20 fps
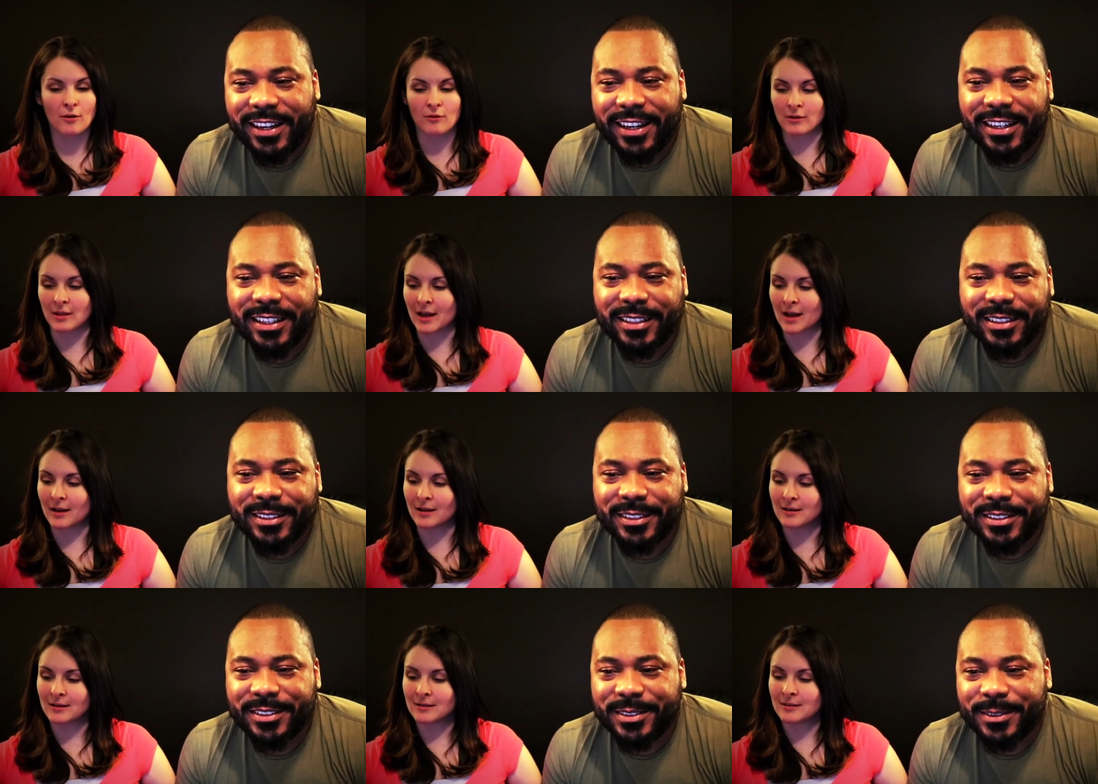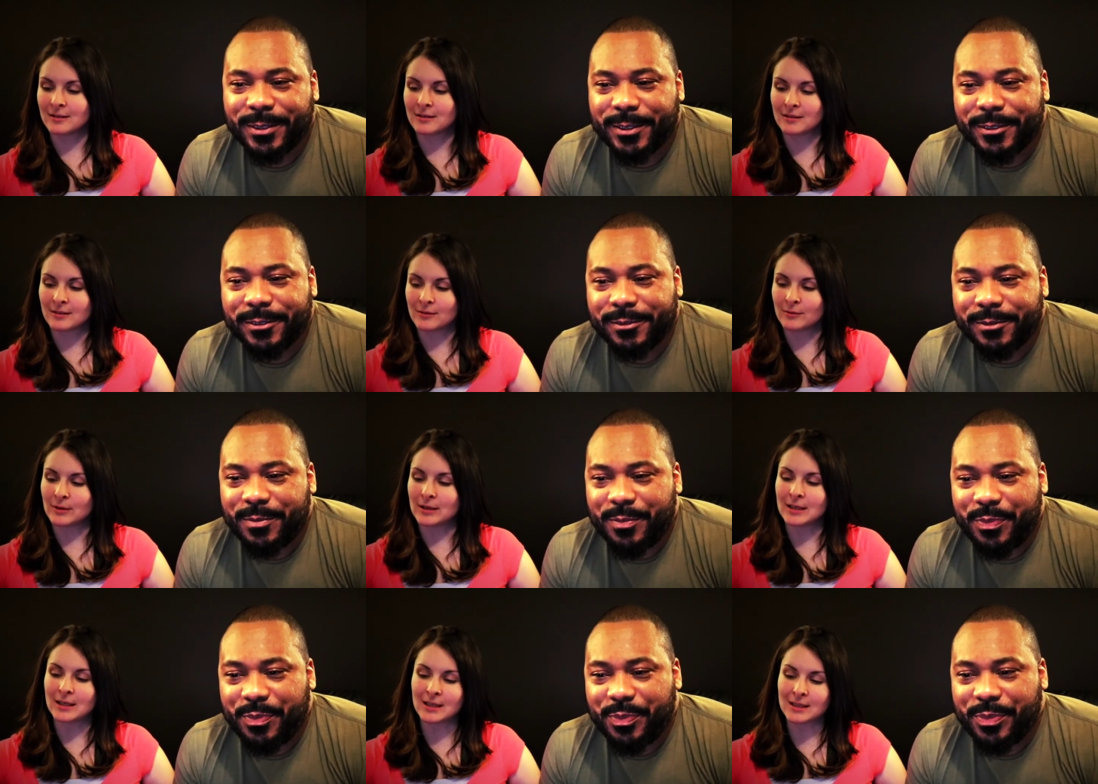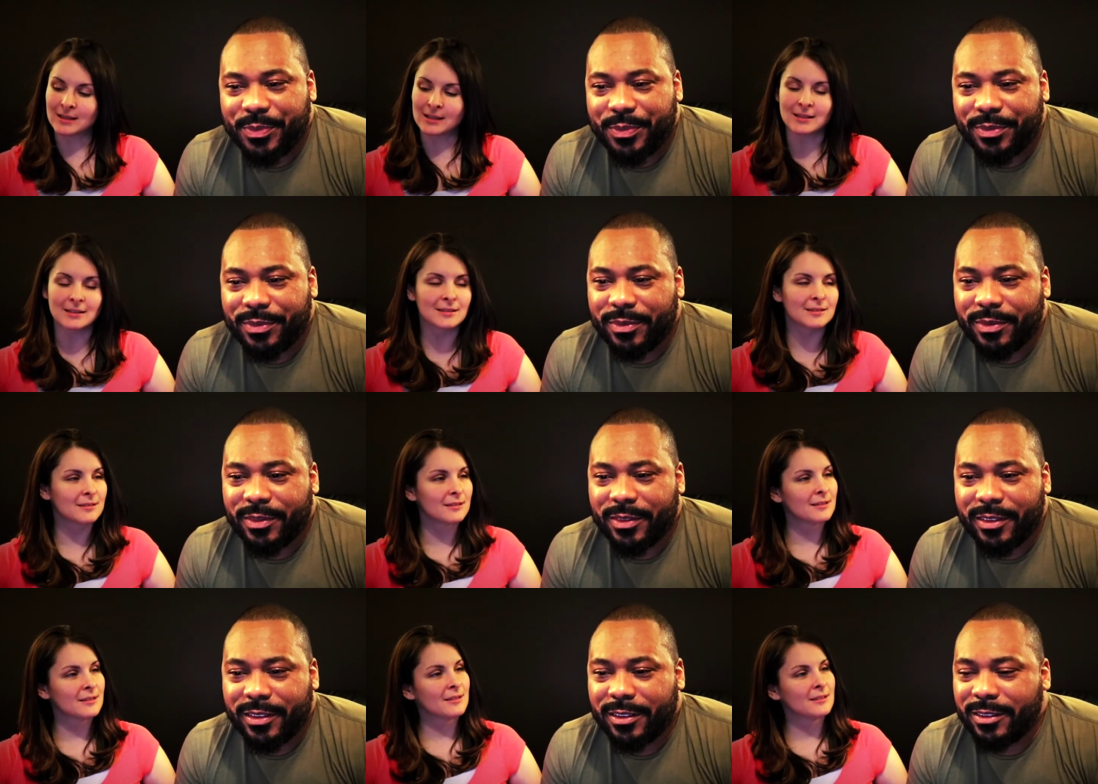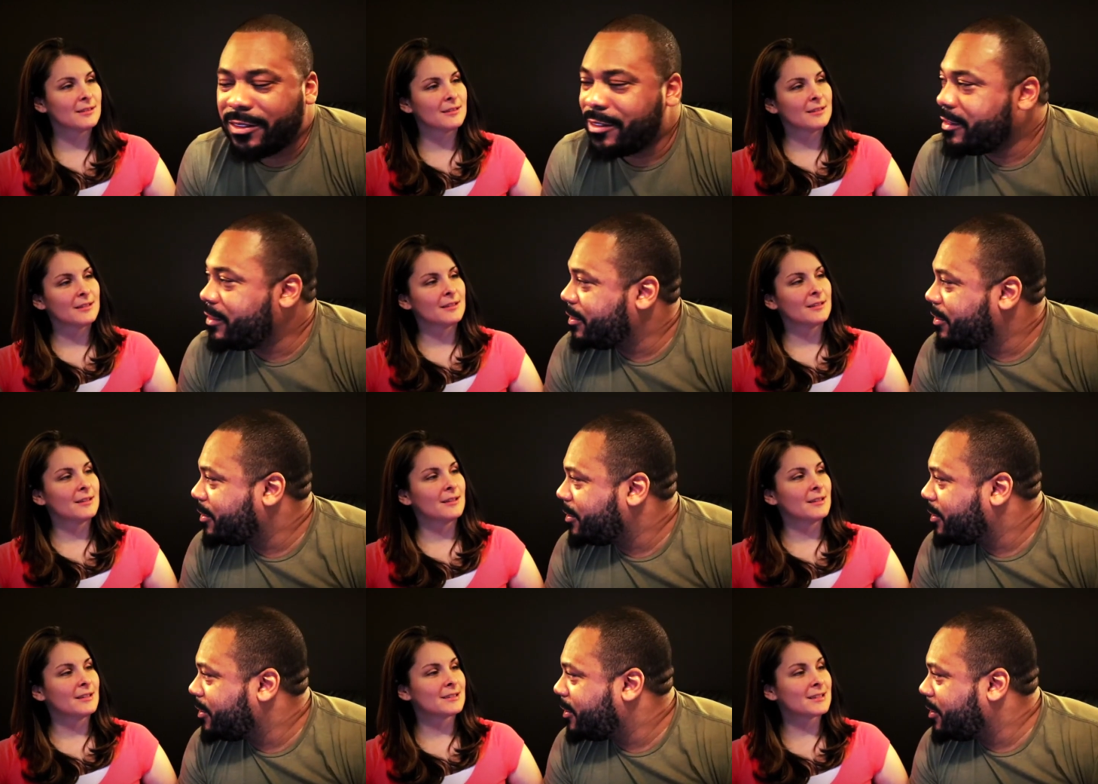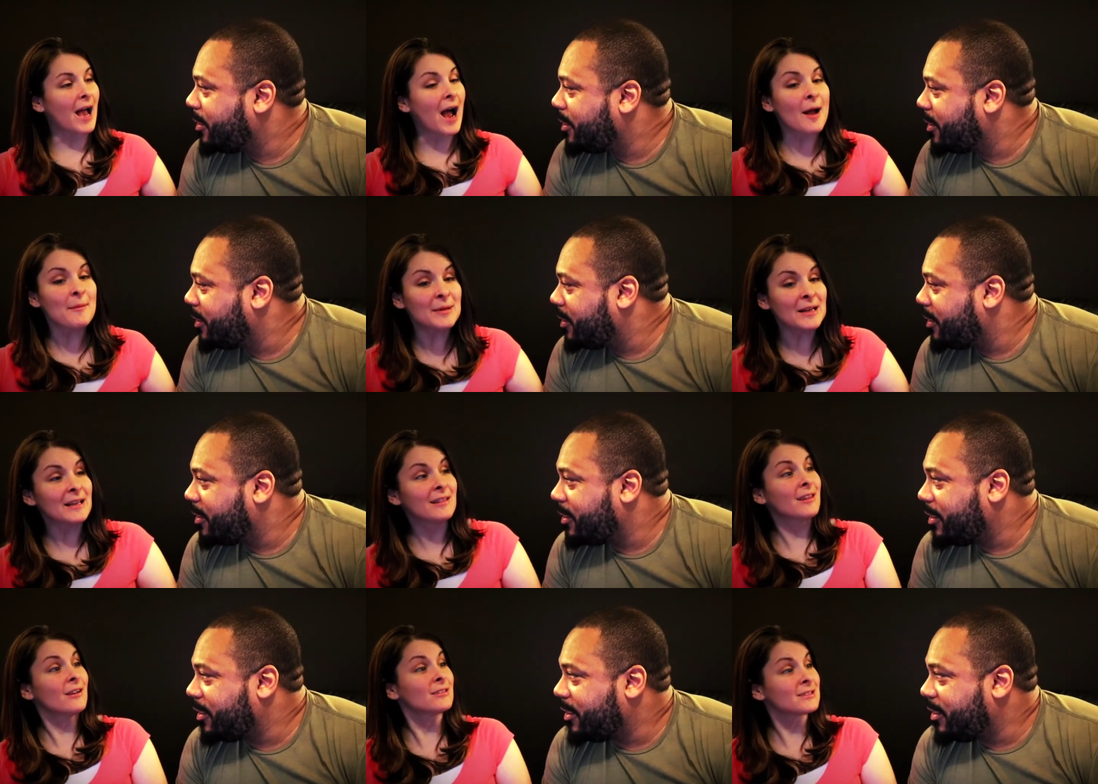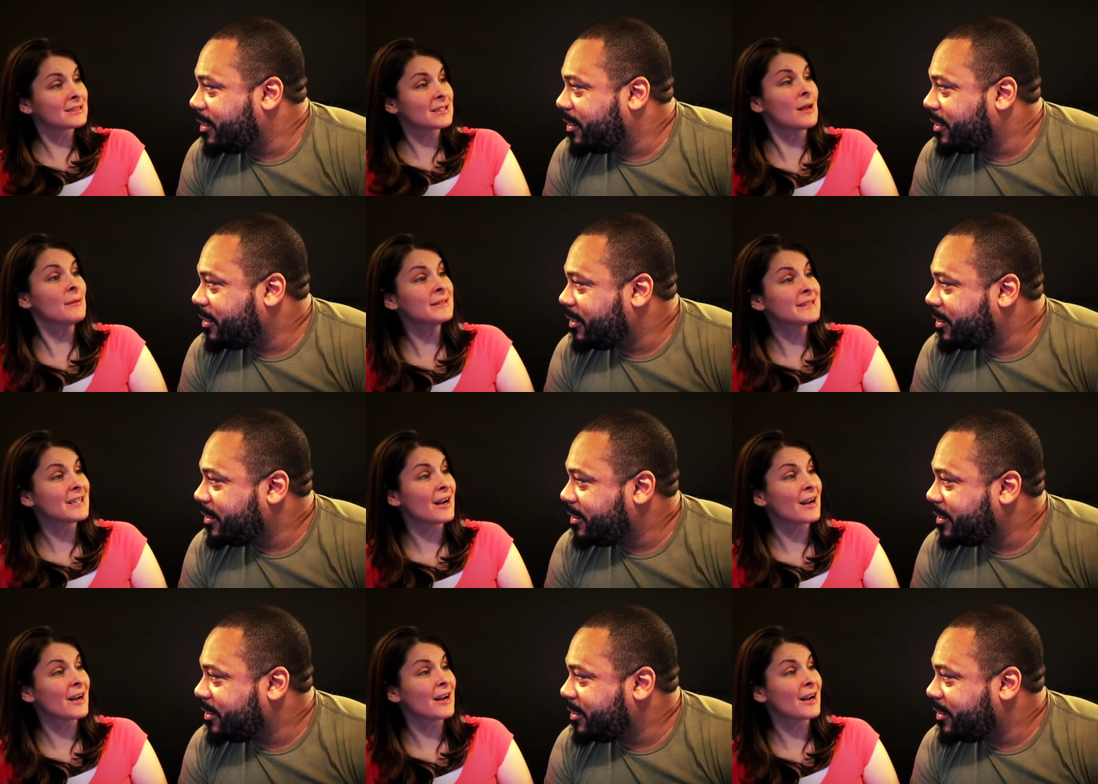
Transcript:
Speaker 1: over that. We're going to get these. So, I mean, there's some